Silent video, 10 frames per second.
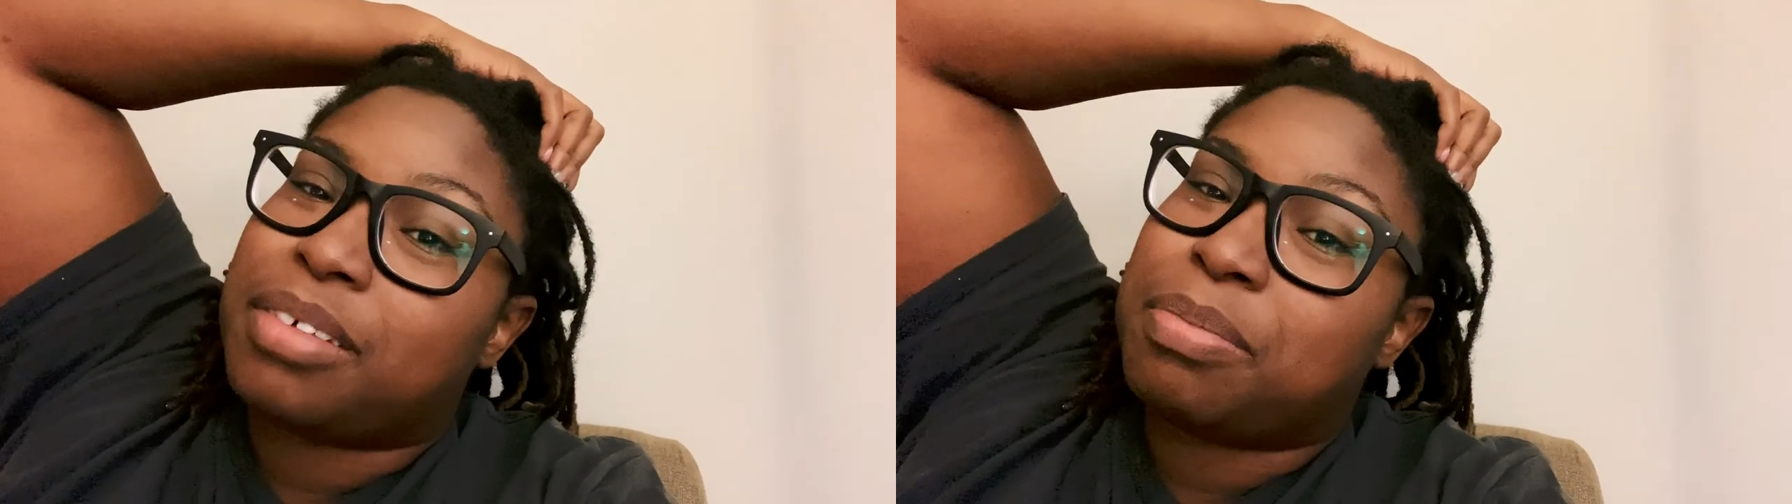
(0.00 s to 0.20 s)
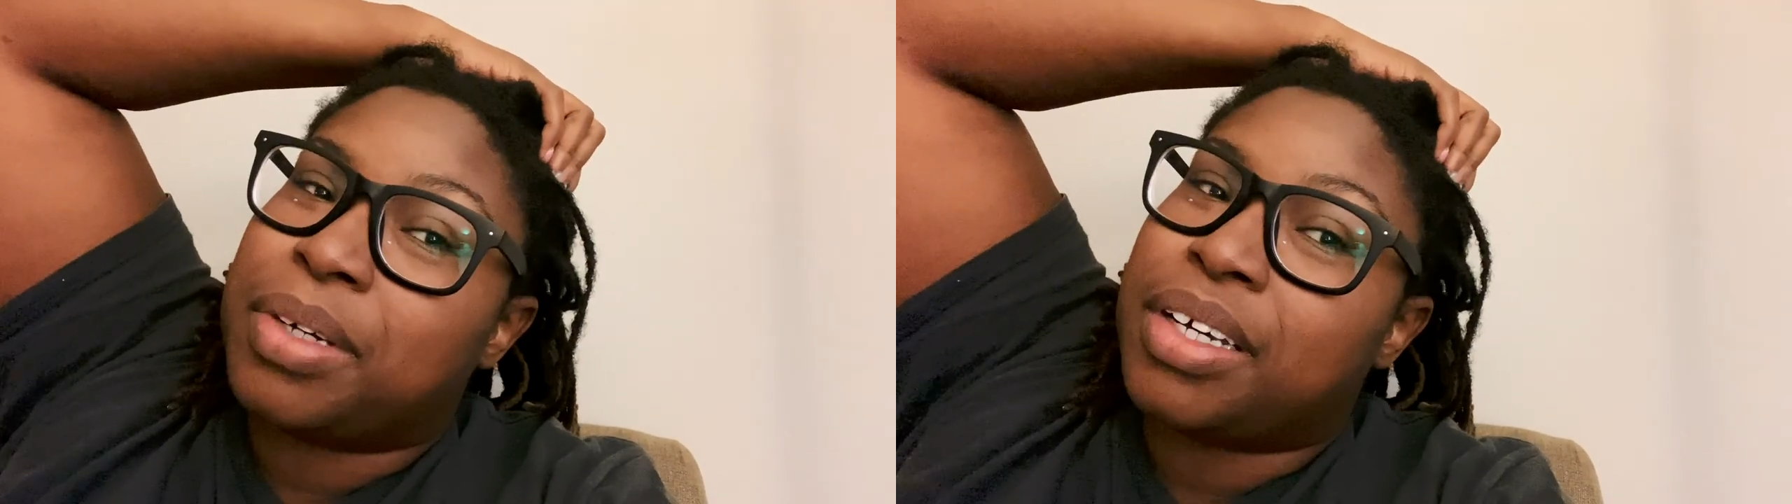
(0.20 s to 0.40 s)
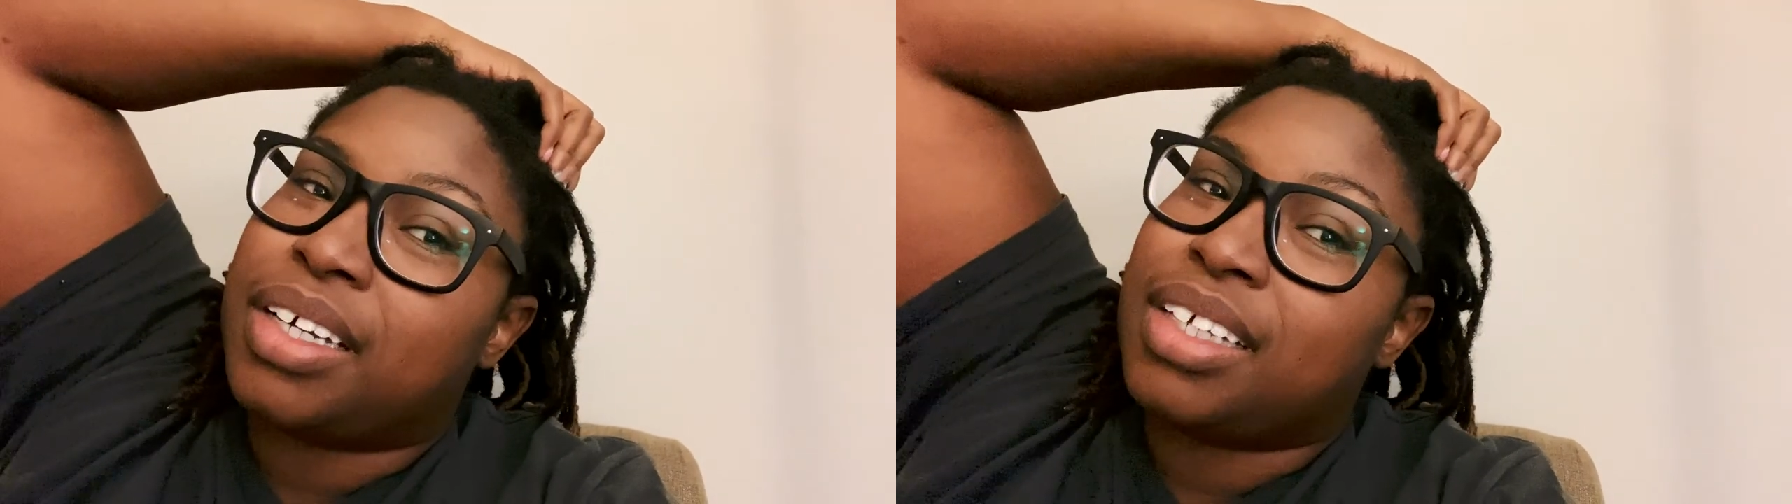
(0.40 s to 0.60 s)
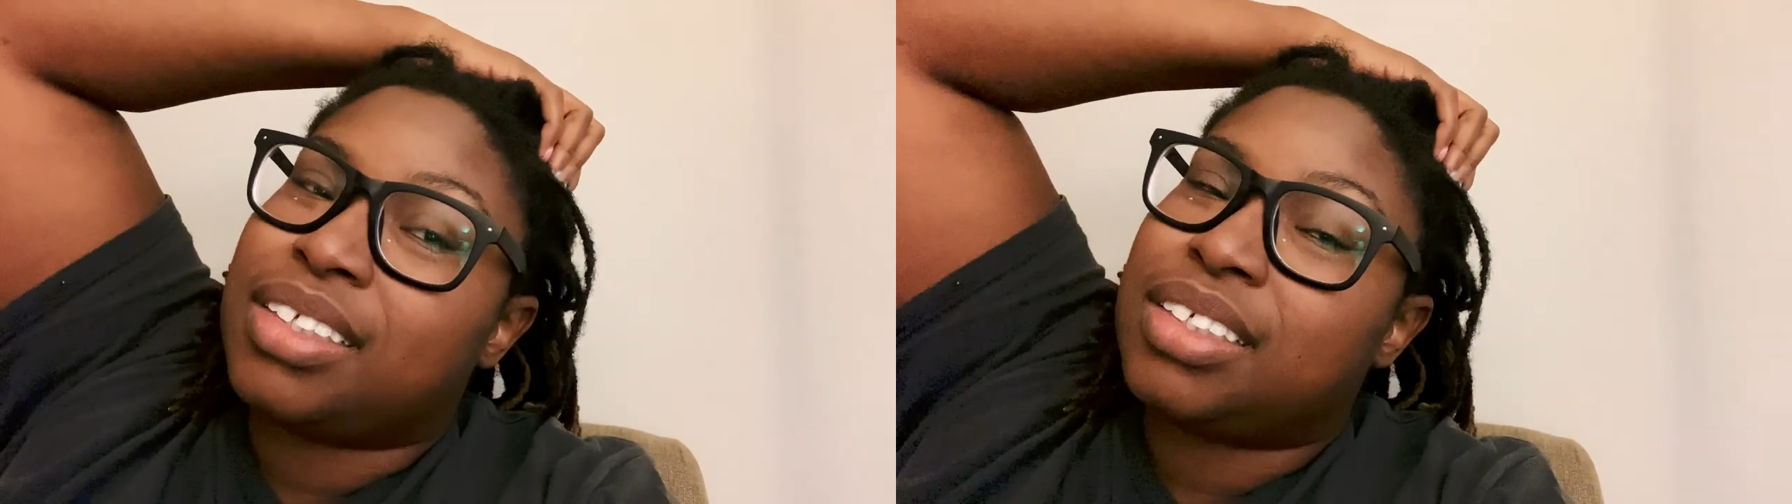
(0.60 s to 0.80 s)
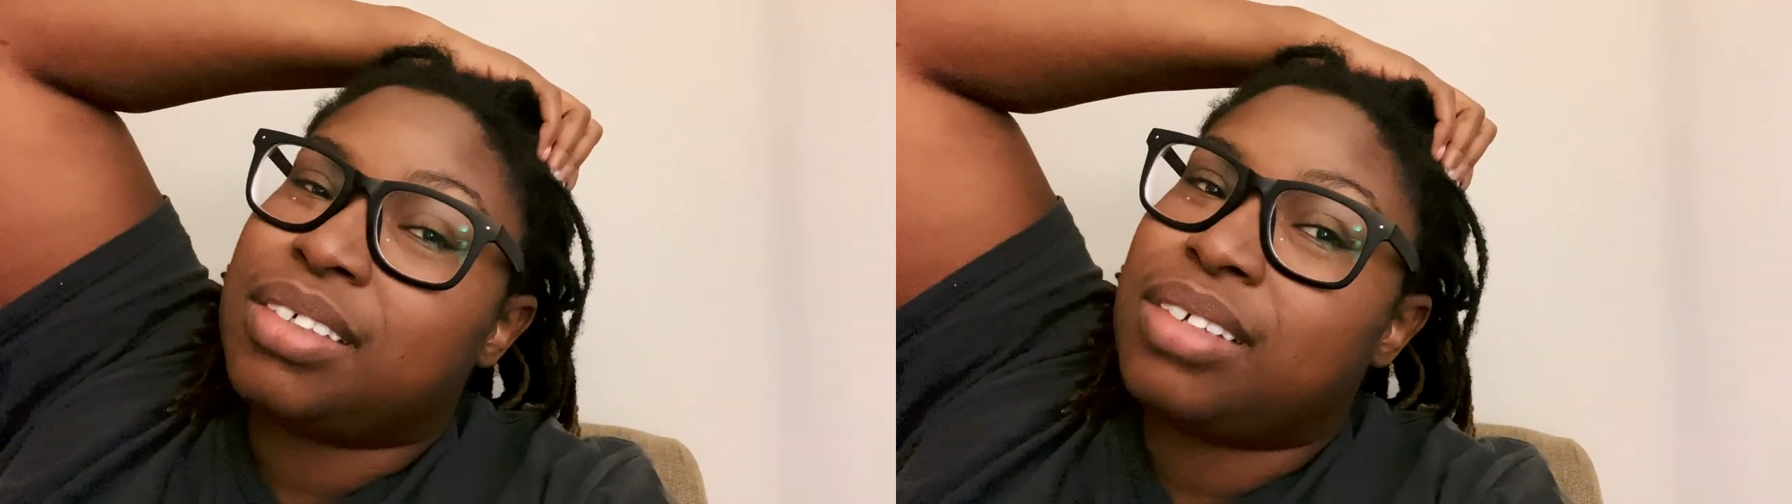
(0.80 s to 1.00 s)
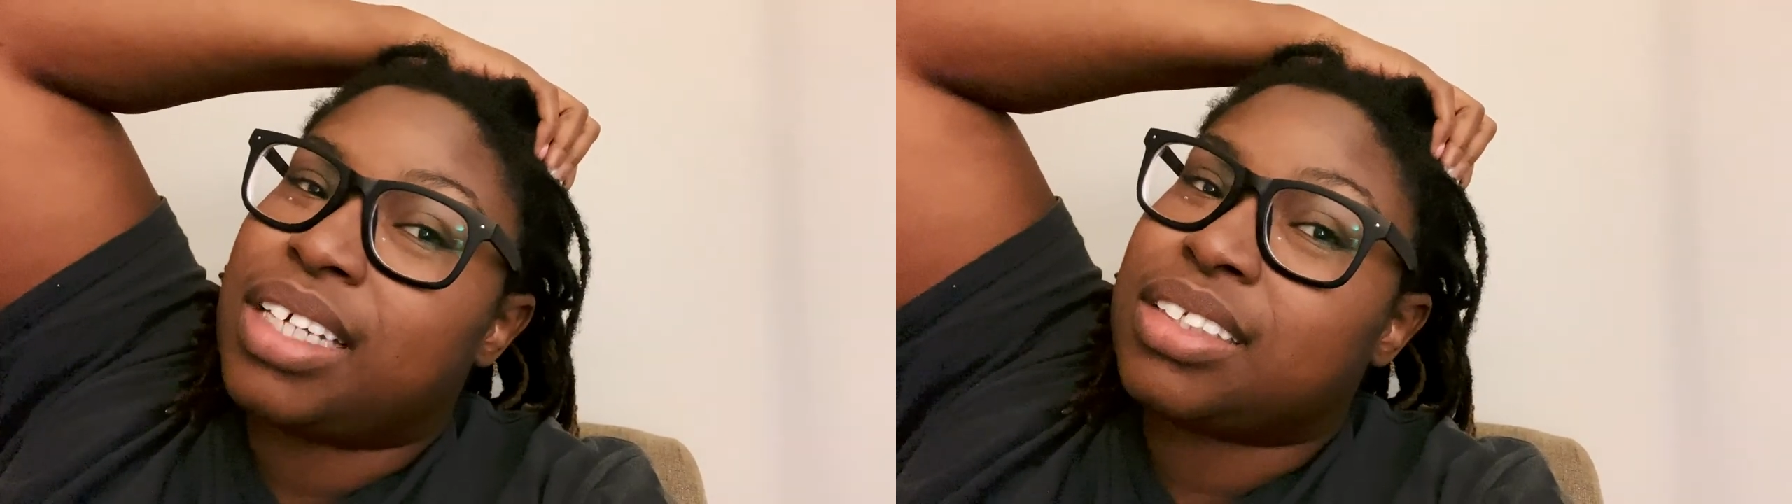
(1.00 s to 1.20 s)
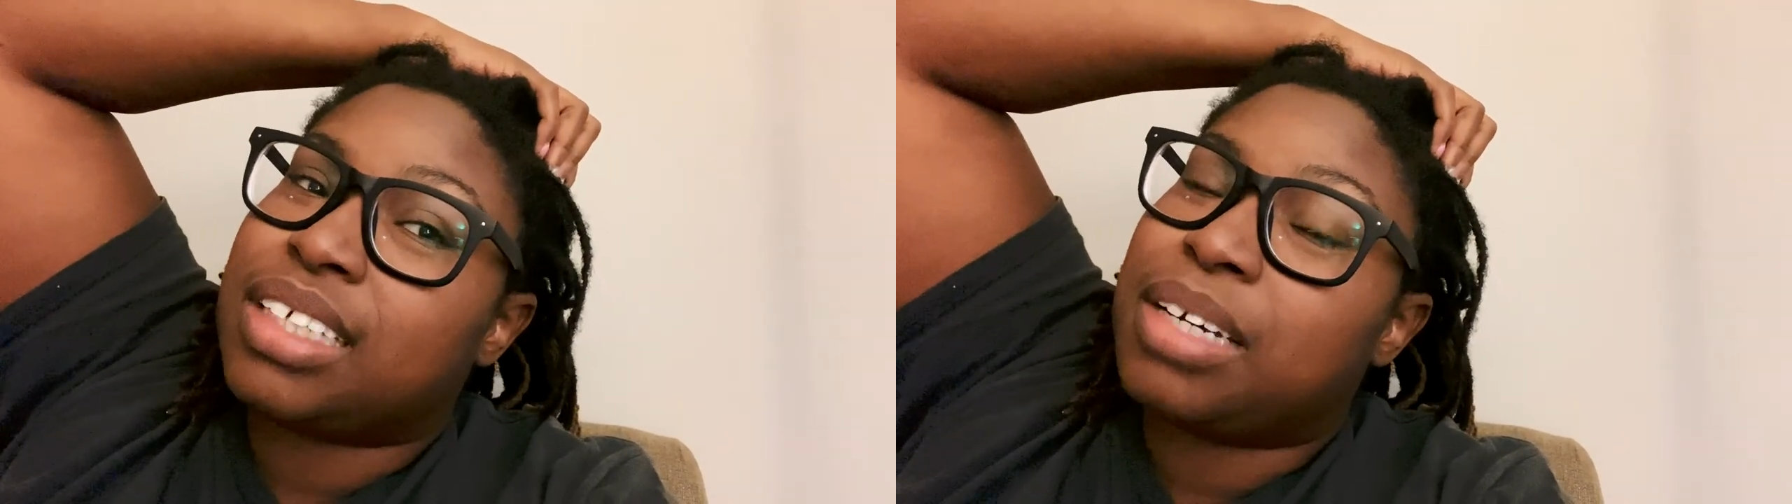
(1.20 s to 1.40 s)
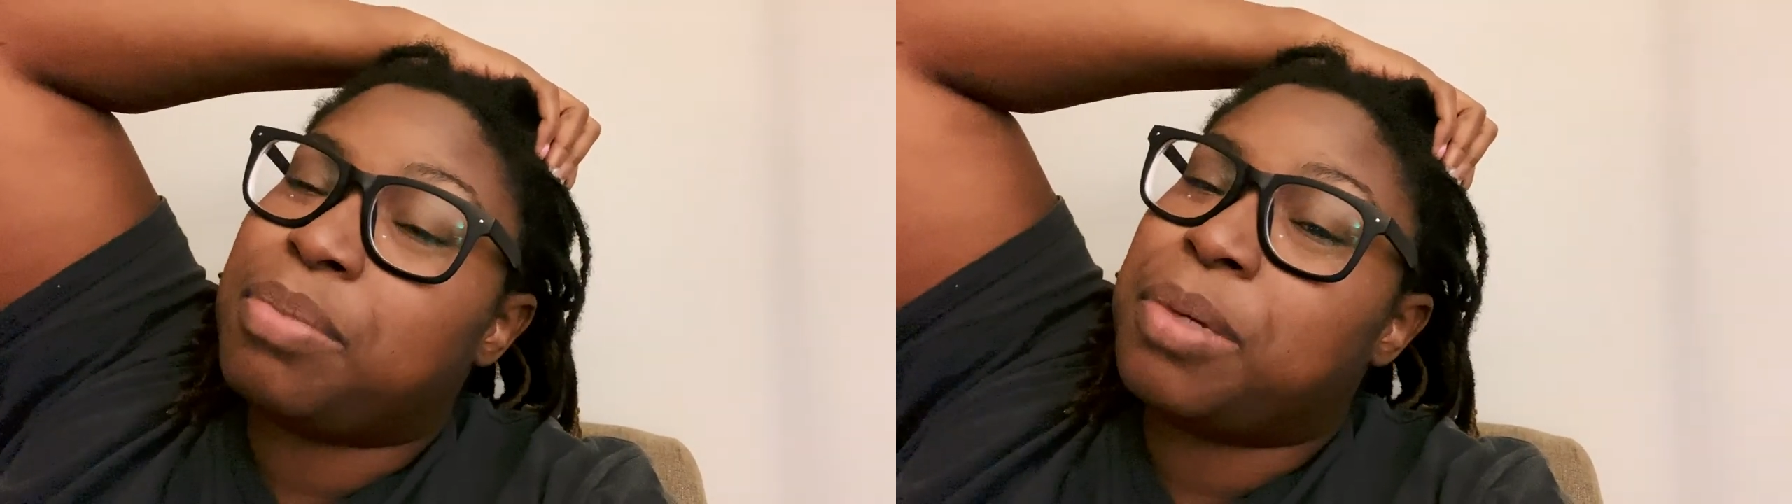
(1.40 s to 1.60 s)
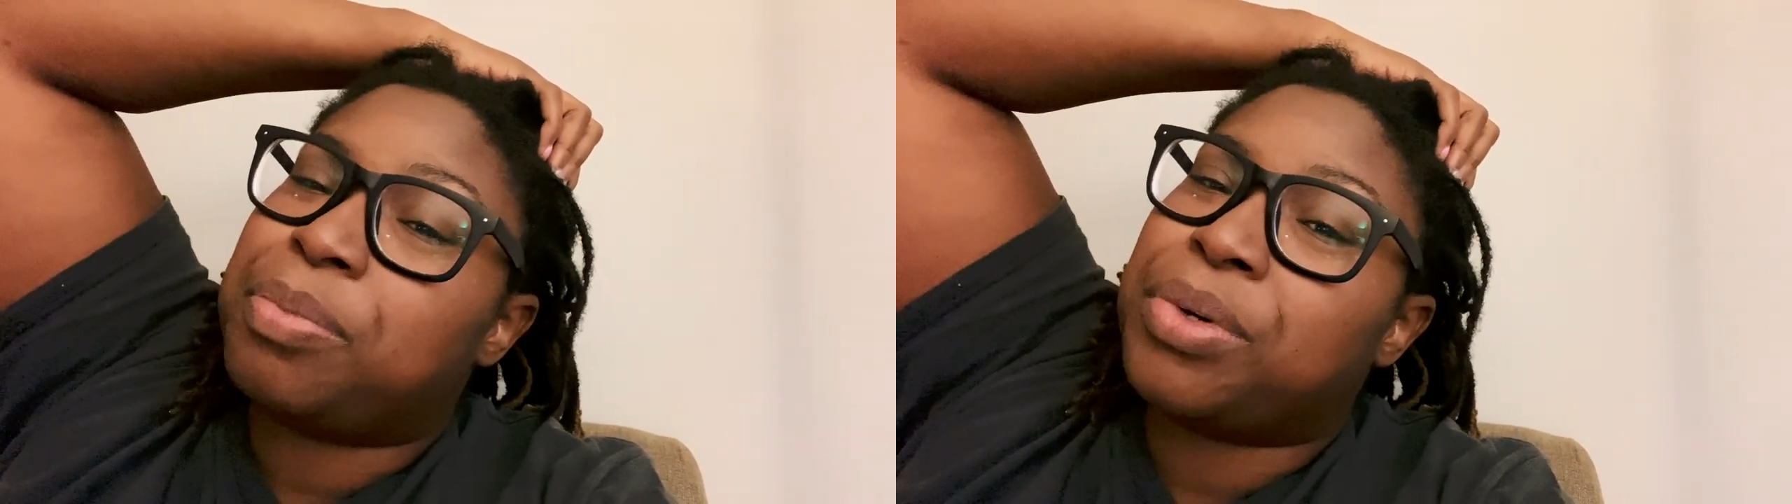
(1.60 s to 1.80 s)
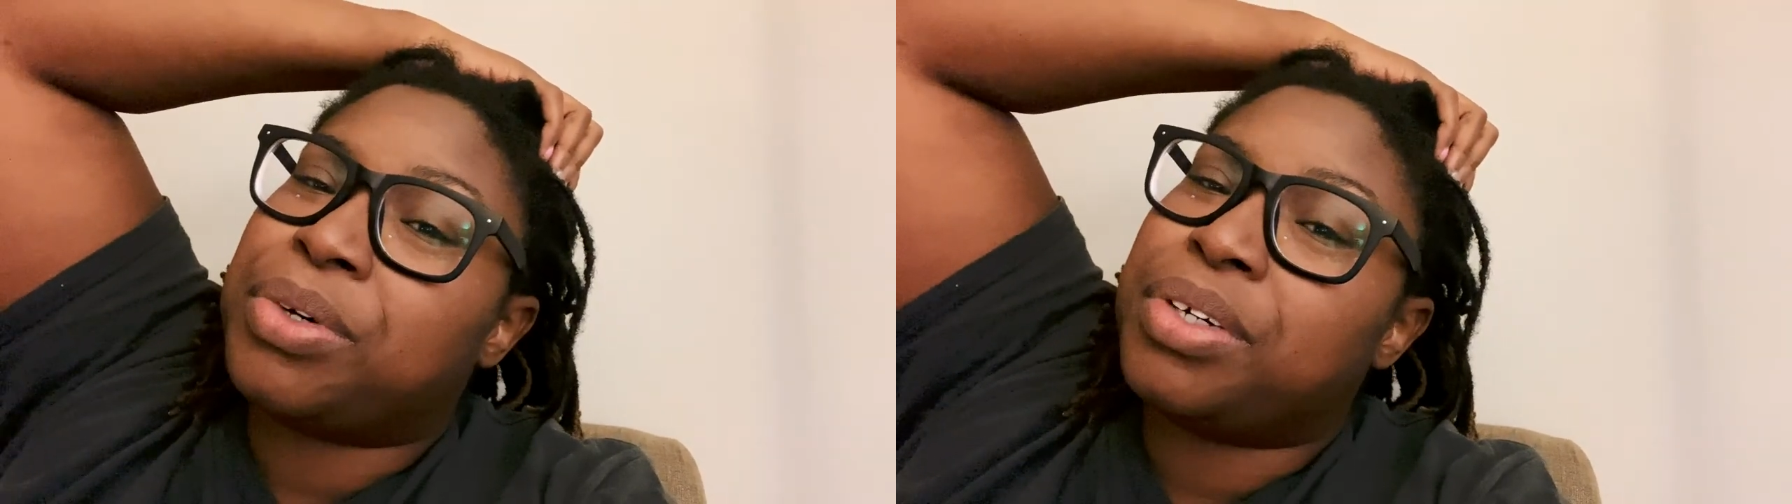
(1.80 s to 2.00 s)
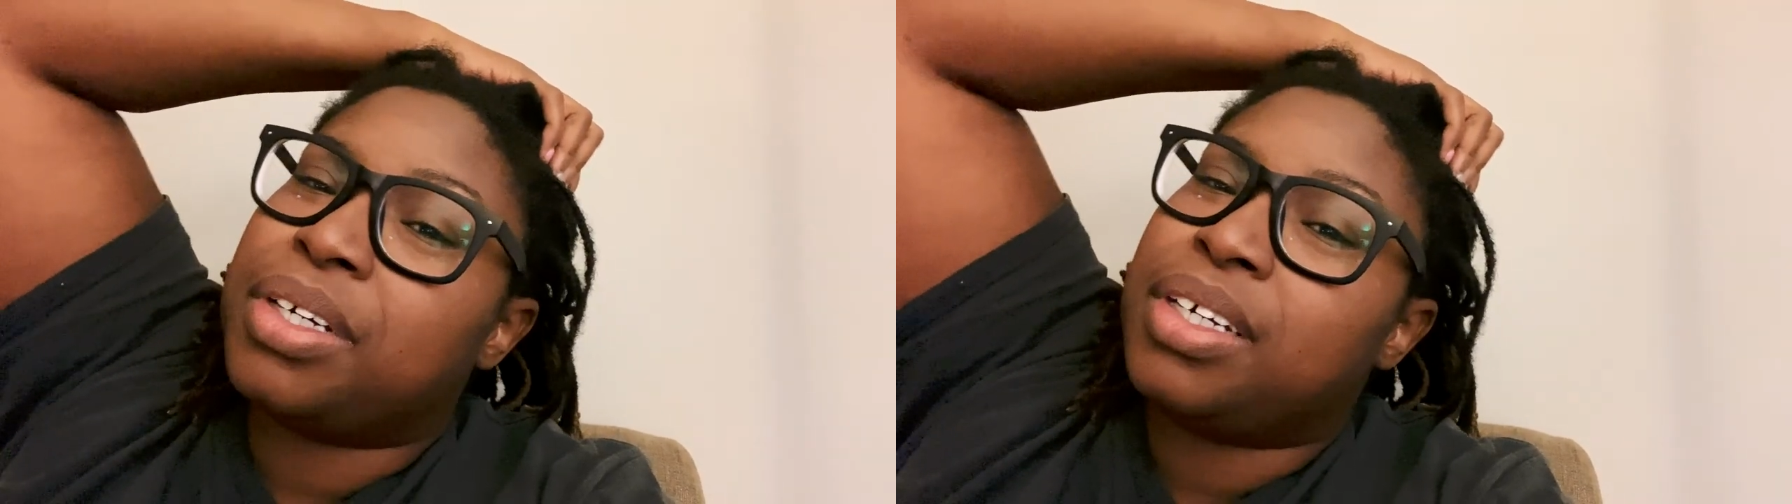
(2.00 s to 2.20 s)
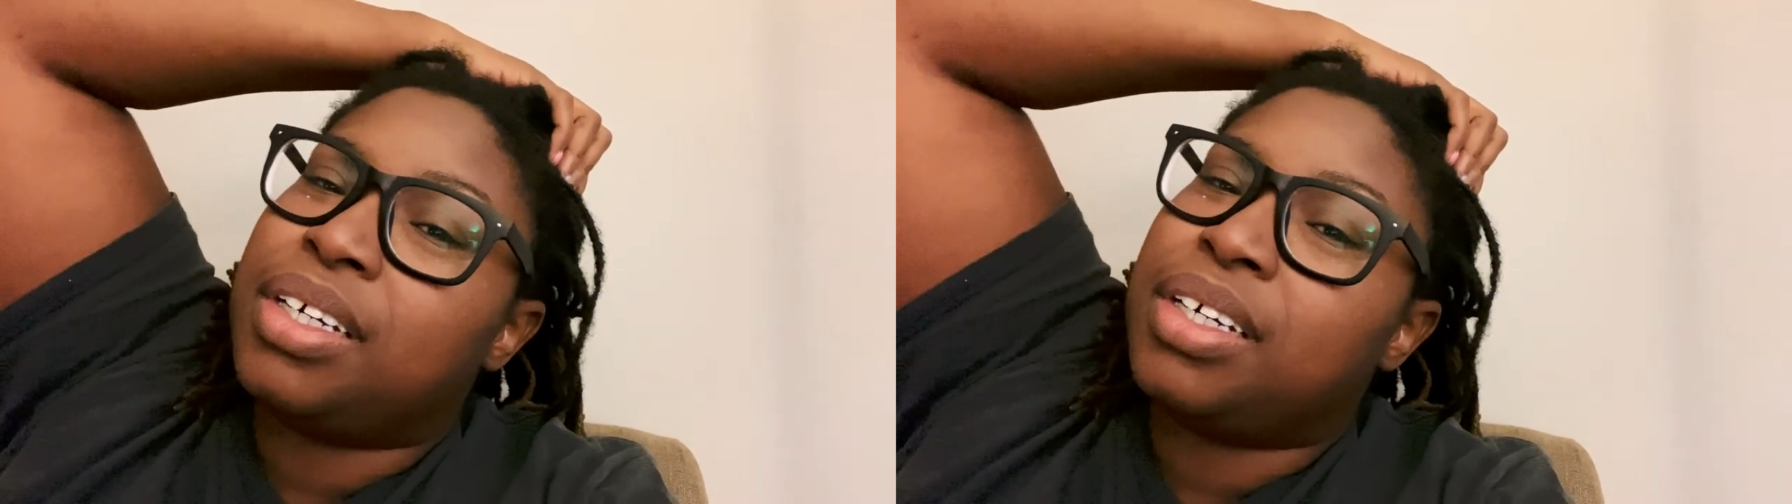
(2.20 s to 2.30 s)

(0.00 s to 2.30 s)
But until next time, people,